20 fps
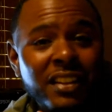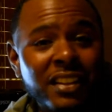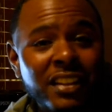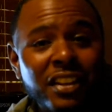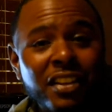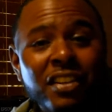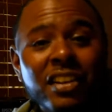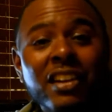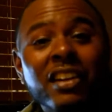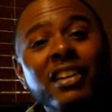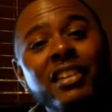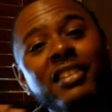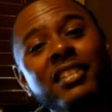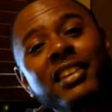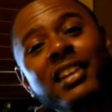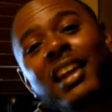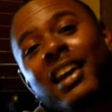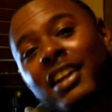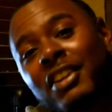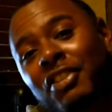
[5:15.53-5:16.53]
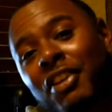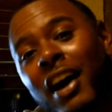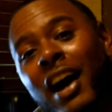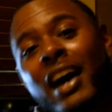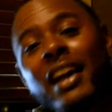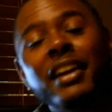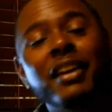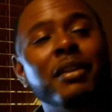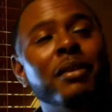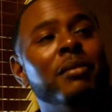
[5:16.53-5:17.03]
You know, until I
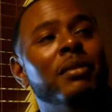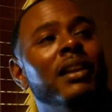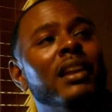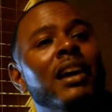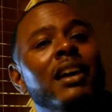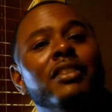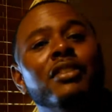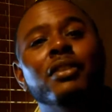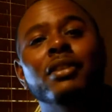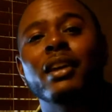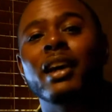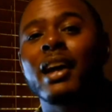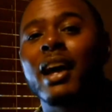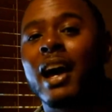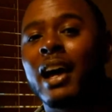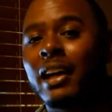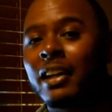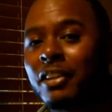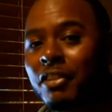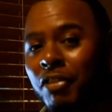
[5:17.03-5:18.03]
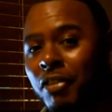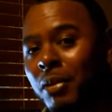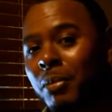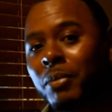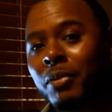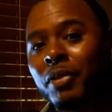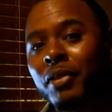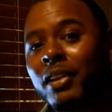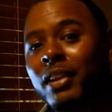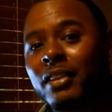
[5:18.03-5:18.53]
tried it and realized, okay, I can
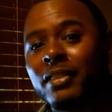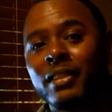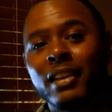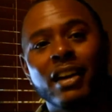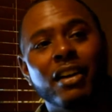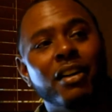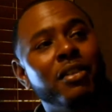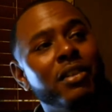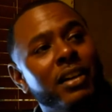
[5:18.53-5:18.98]
trim trees now.